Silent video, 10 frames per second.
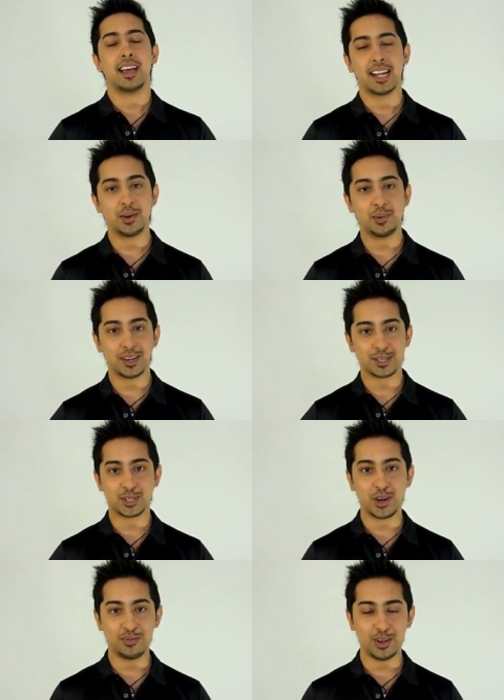Hello and welcome
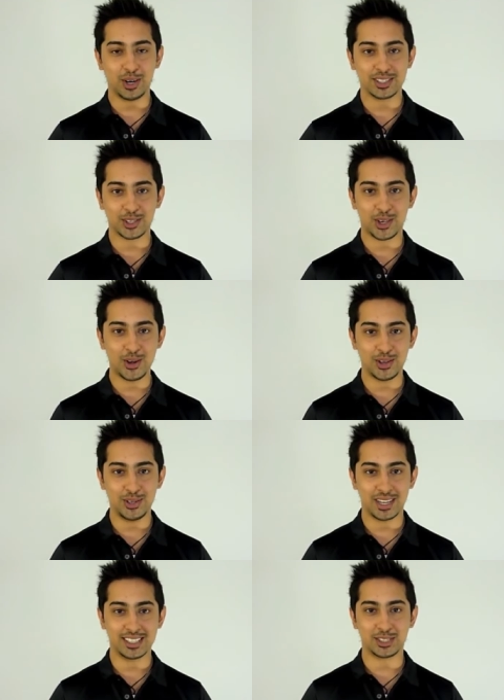to
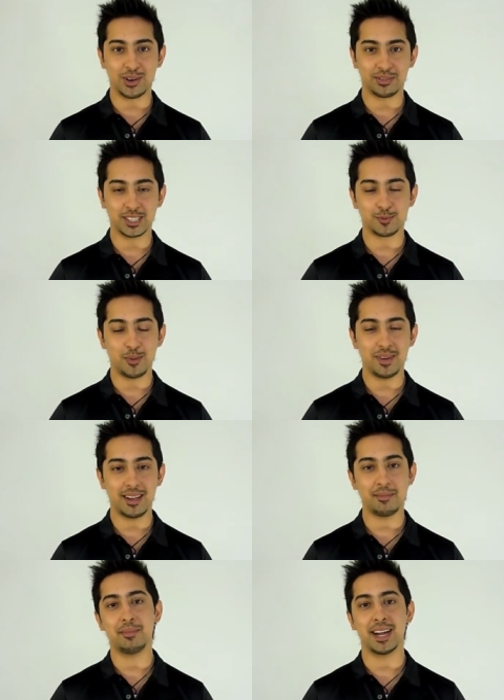golfonline.co.uk's Golf Gizmo
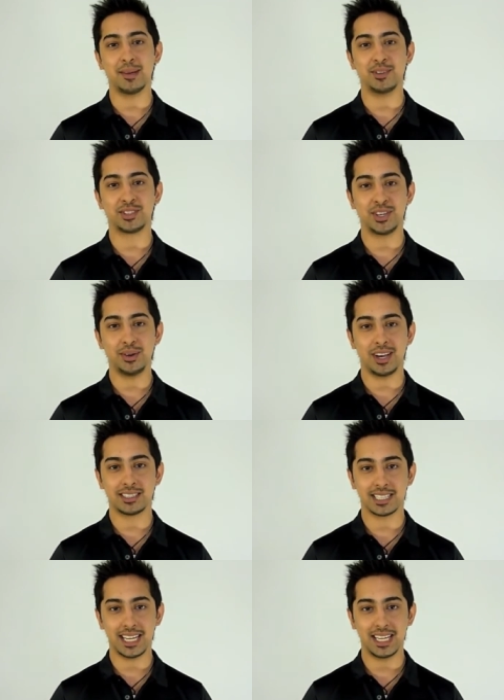Minute. My name is Q
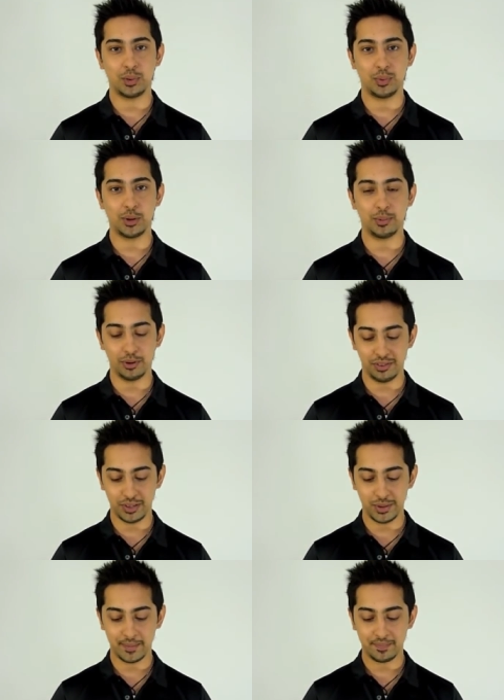and today we will be
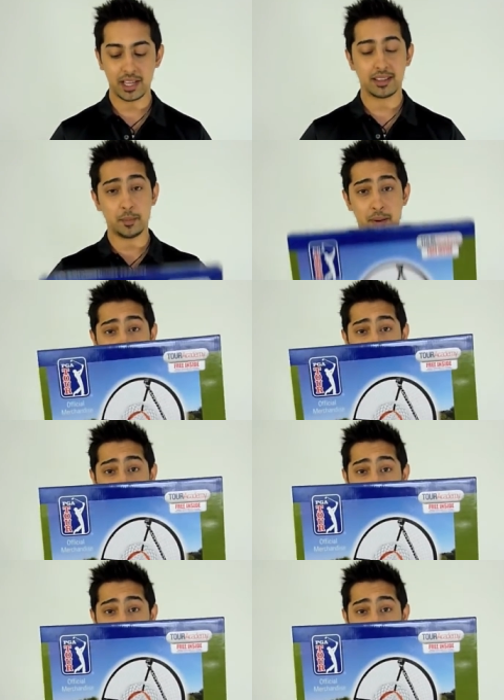reviewing the Perfect